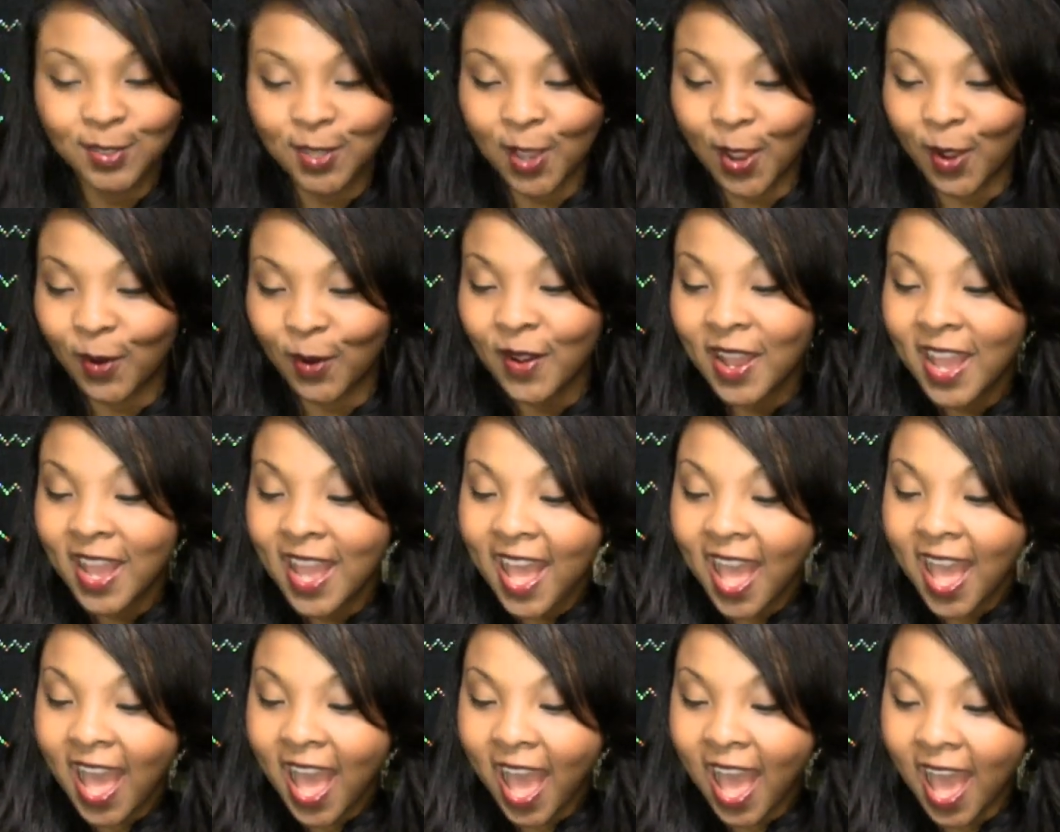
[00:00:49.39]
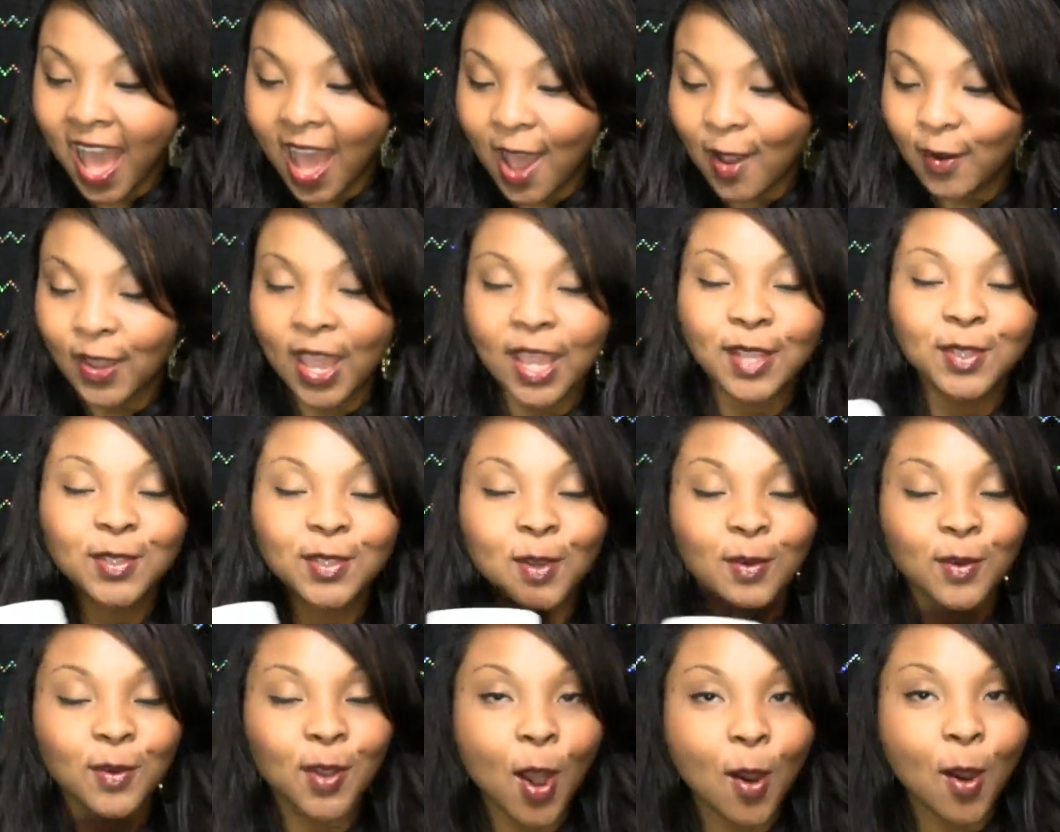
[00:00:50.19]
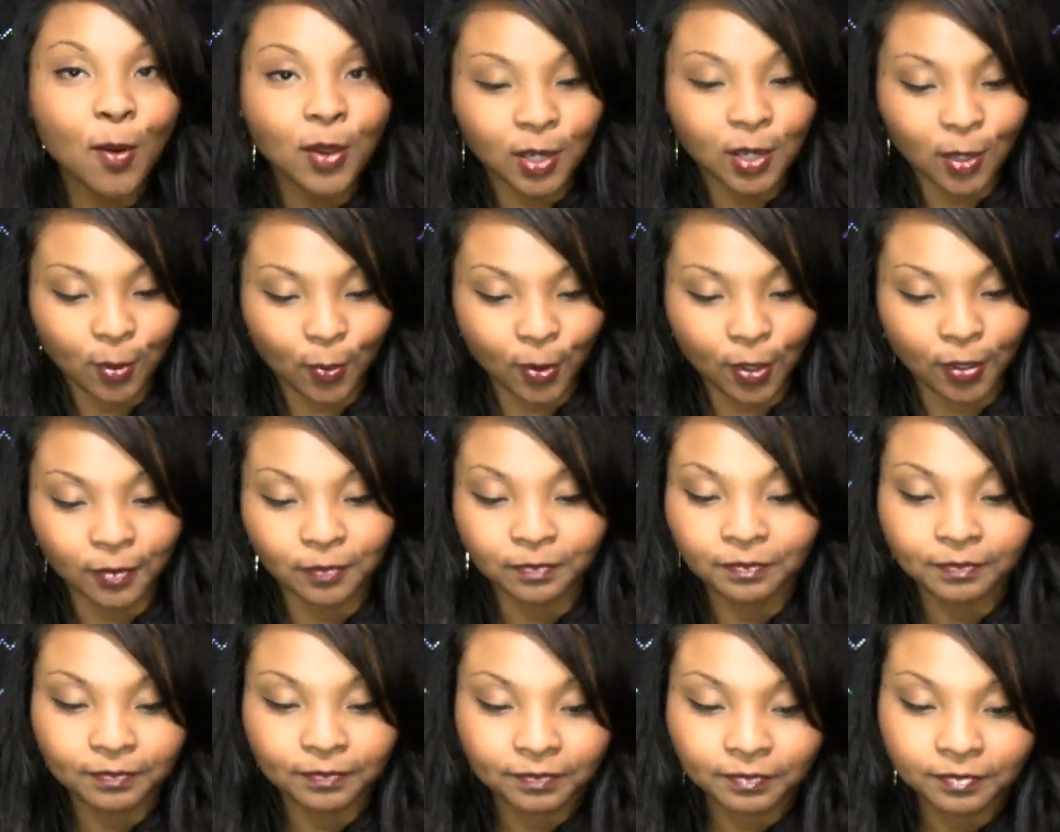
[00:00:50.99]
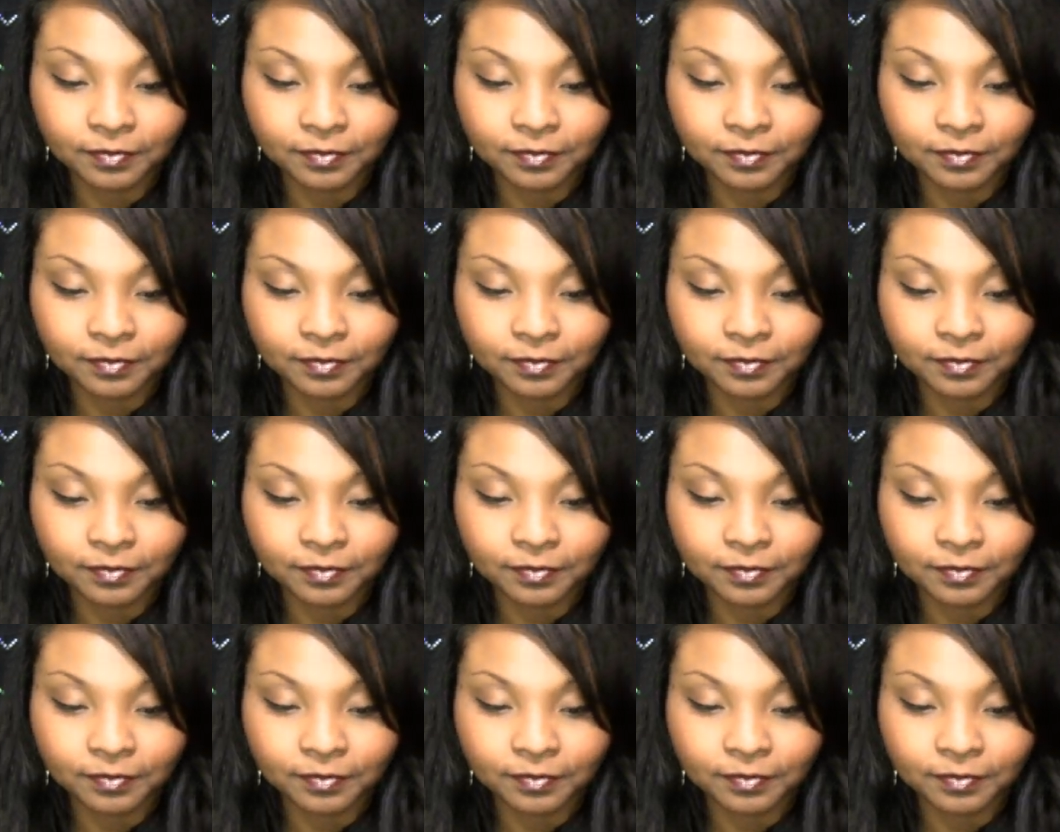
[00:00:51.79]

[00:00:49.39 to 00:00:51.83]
So, uh, okay, so coconut oil.